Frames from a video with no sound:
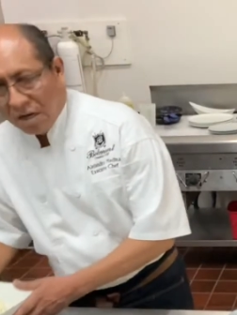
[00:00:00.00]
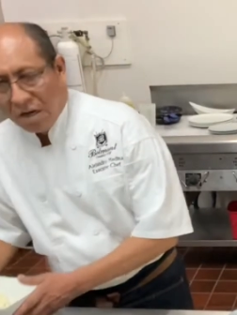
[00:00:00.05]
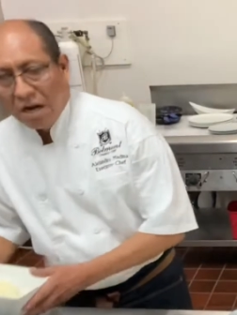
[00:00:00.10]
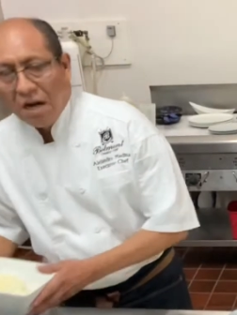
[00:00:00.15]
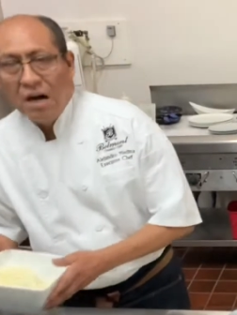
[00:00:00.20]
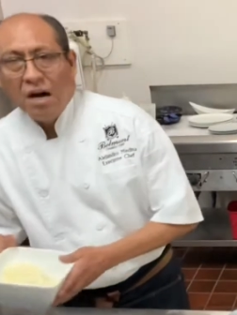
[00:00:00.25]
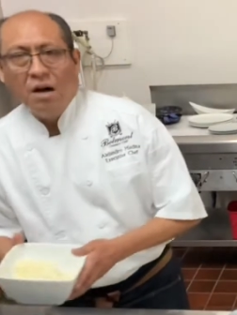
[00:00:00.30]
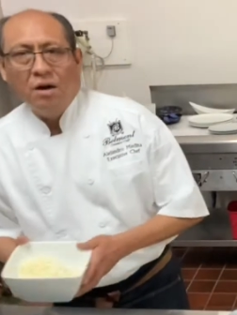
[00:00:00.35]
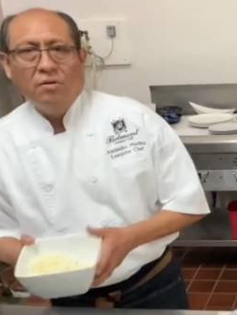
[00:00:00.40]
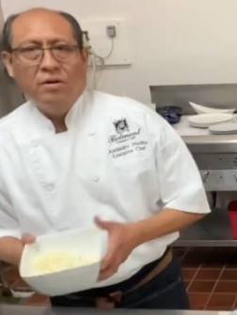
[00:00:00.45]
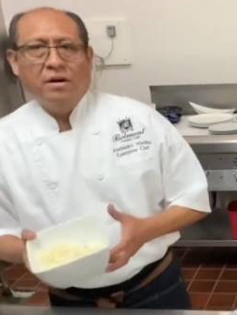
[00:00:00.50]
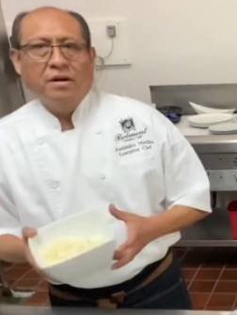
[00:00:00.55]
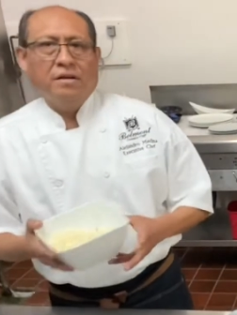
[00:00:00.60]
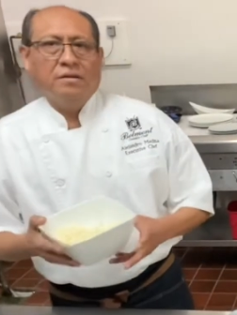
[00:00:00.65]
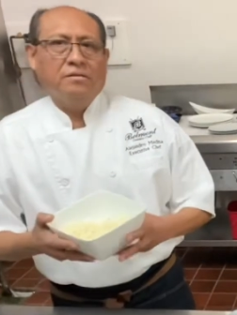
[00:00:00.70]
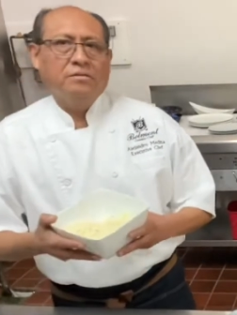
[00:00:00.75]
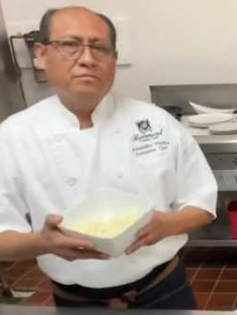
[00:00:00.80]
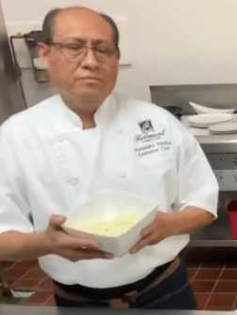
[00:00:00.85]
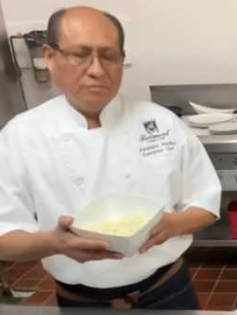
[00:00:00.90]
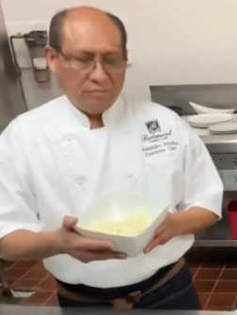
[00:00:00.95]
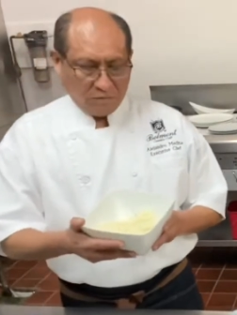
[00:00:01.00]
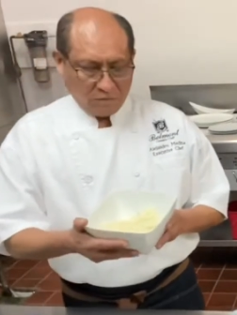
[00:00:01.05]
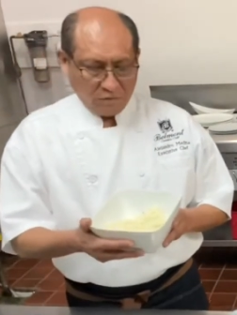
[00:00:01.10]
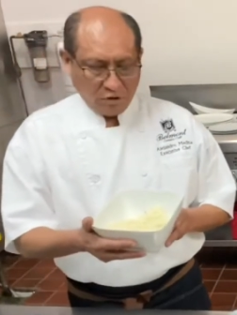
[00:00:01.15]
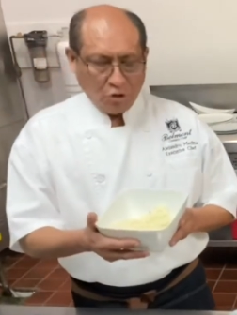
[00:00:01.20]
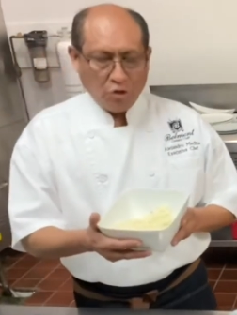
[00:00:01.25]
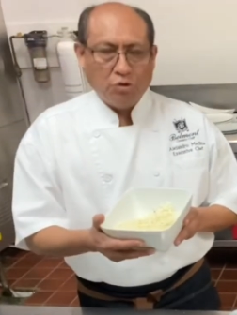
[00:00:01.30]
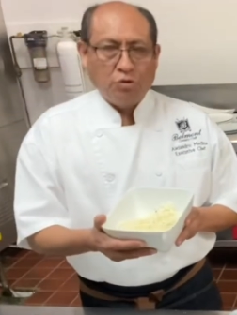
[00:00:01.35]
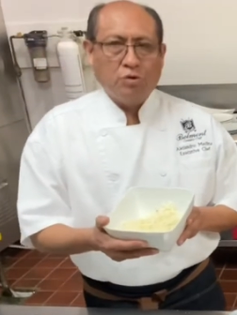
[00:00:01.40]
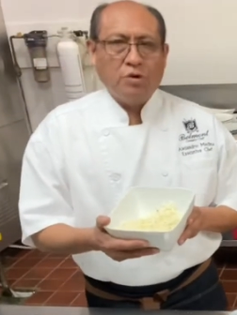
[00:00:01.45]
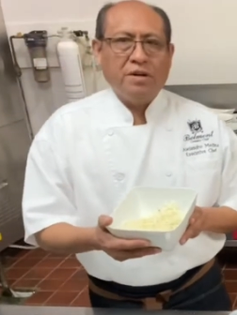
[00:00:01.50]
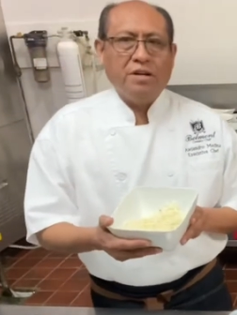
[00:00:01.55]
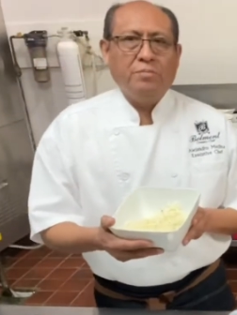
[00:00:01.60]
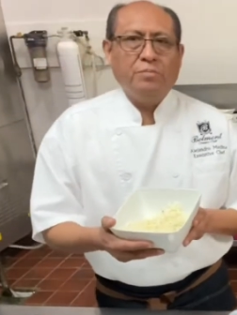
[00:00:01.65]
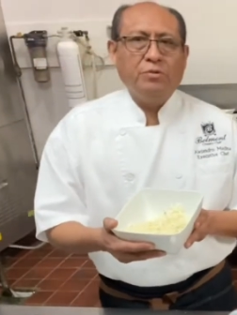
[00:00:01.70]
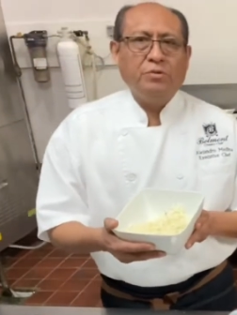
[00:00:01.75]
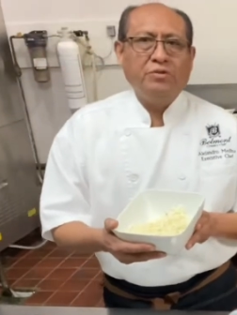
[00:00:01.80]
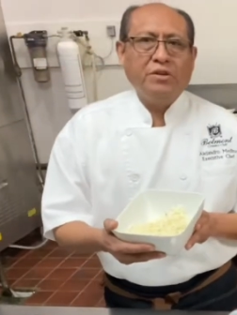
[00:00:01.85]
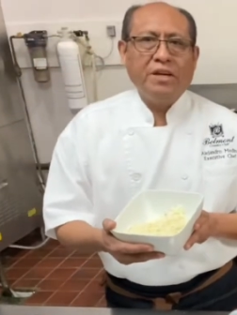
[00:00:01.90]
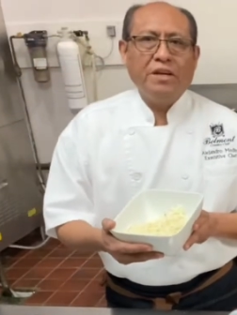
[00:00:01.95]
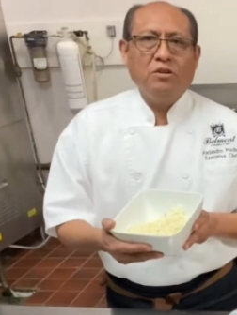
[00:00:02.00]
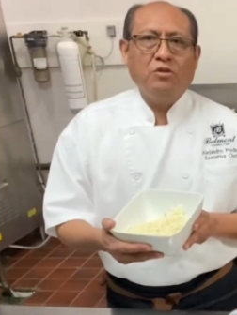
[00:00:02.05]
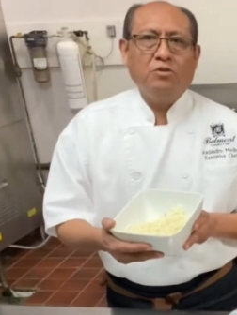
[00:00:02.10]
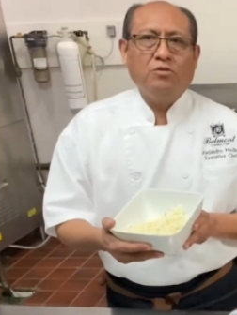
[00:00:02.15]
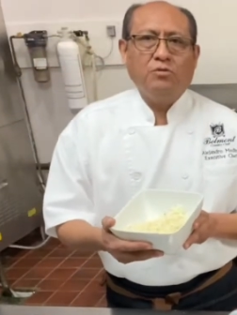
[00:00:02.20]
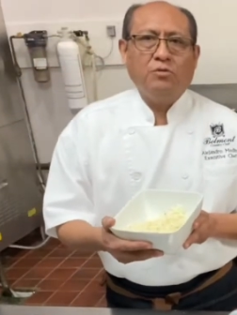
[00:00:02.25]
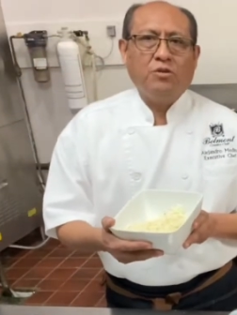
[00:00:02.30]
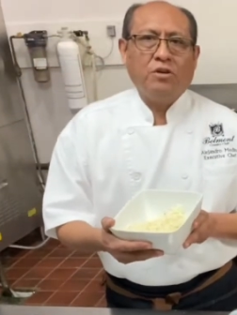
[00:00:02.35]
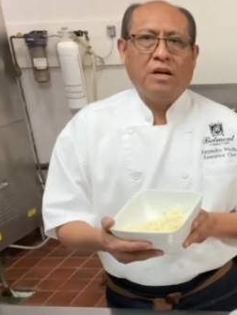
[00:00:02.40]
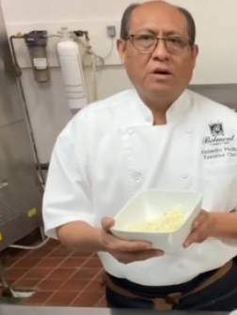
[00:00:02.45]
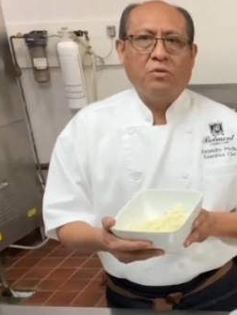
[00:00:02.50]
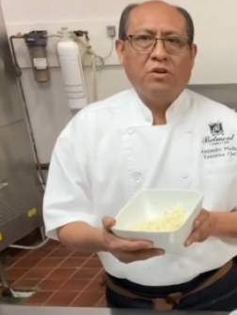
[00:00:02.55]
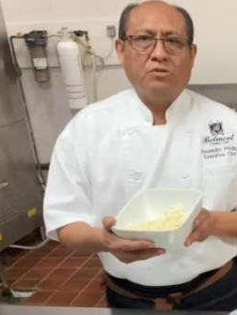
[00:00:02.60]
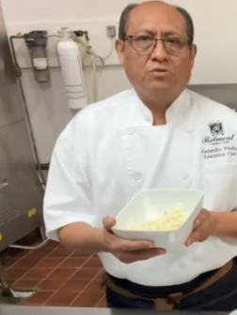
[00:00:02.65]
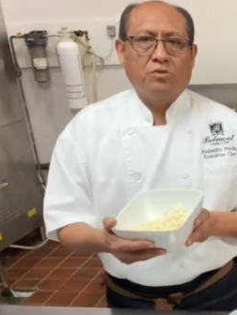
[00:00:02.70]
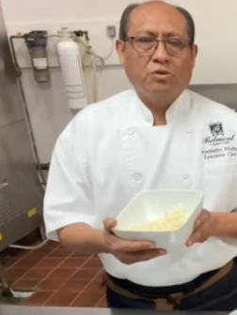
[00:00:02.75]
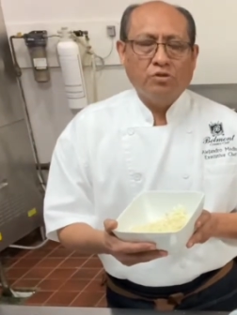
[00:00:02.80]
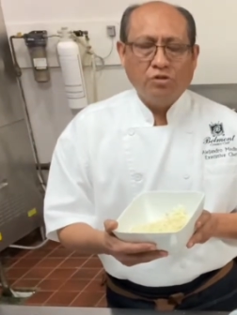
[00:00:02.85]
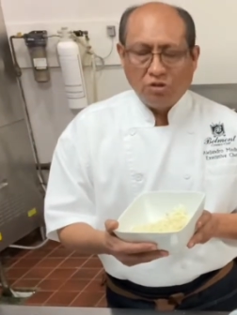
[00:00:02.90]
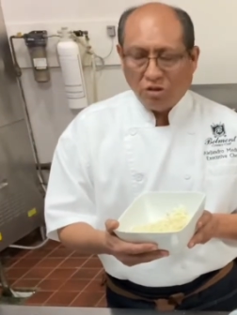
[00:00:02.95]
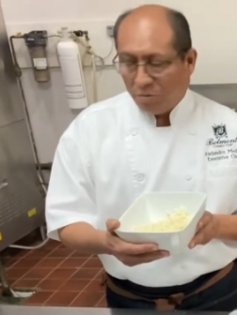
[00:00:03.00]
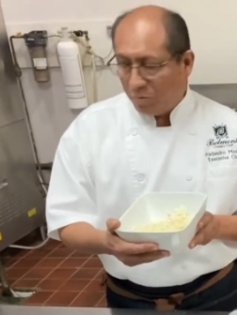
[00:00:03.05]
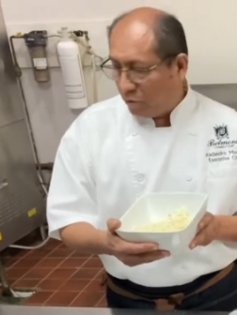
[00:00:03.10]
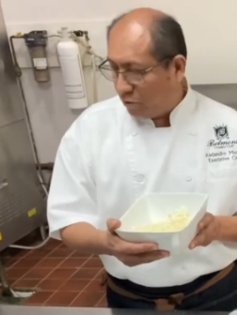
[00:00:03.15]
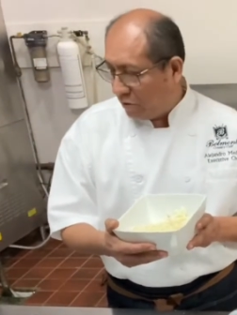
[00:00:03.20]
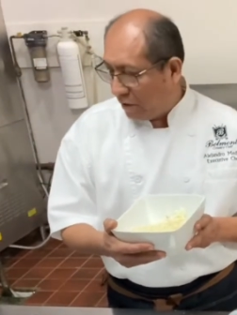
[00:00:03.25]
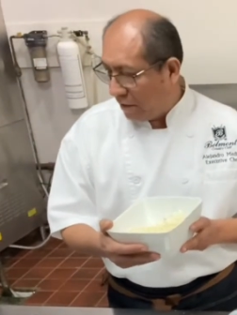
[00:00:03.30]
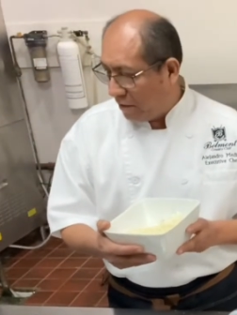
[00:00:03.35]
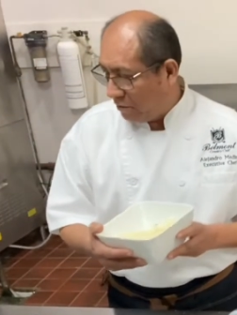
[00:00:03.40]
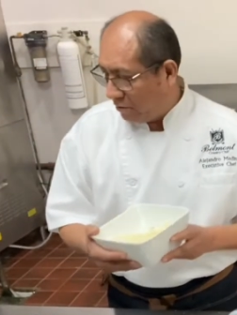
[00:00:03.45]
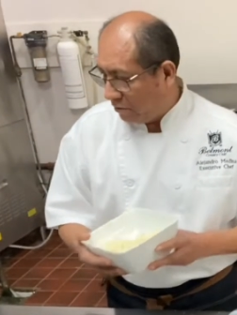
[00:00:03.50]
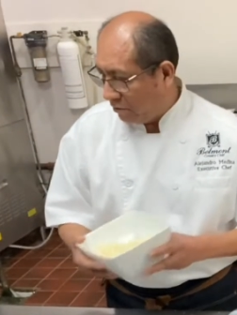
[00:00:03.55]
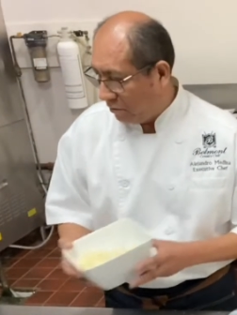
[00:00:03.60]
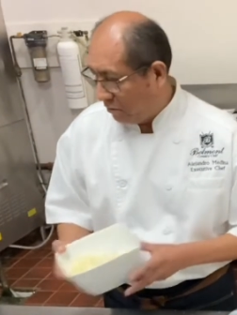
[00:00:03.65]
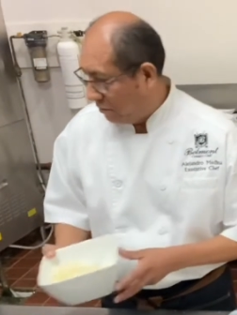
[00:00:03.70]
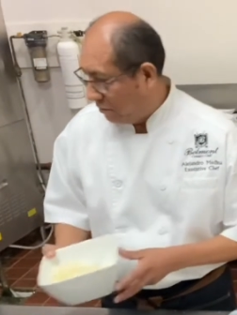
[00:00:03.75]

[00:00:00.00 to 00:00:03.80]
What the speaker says: our shredded potatoes for our roasted potatoes,